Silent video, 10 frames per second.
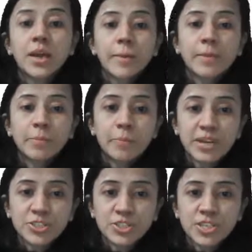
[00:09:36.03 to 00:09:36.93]
but
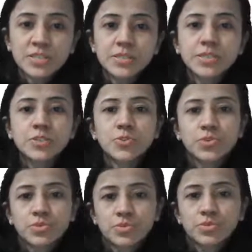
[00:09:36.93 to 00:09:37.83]
pressure is 0.
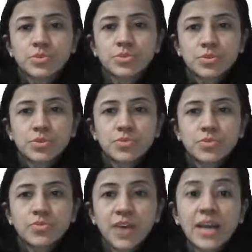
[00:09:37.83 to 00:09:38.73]

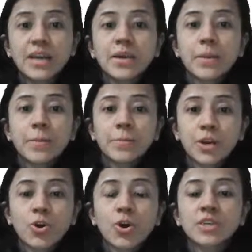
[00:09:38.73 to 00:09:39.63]
Why?
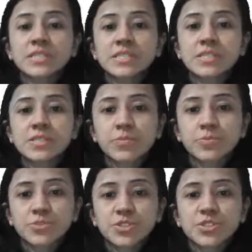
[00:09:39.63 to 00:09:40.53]
Because it is the
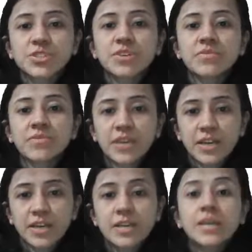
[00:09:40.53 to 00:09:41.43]
position
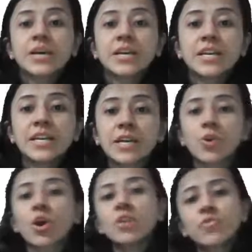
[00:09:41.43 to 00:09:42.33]
where
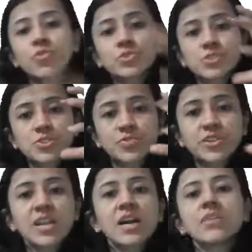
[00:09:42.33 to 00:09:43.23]
recoil forces of the
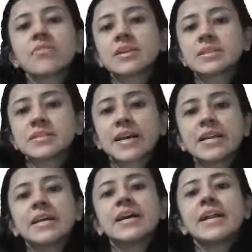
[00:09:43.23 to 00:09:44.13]
lung one
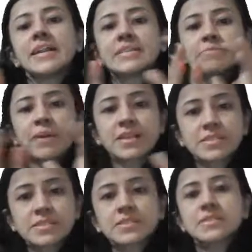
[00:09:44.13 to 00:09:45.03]
side and
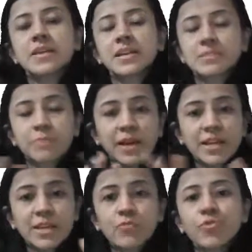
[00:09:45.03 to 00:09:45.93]

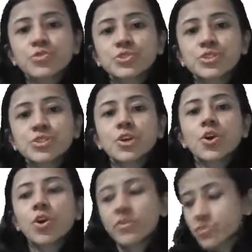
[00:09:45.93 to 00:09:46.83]
expanding forces
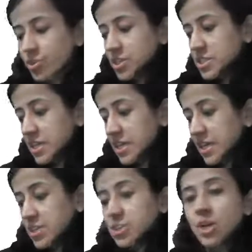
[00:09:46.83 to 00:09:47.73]
of thoracic
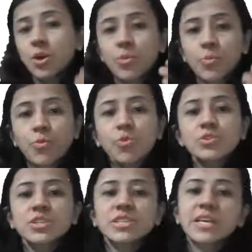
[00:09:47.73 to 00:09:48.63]
cage,
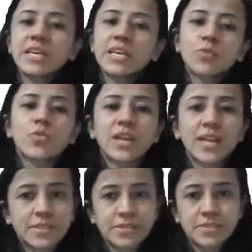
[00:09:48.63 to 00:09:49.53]
both they equalize.
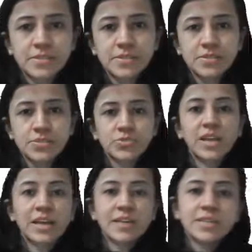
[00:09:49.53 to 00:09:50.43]

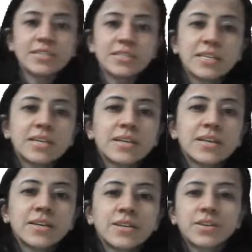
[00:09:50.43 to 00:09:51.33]
That is
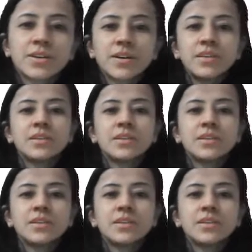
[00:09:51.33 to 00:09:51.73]
your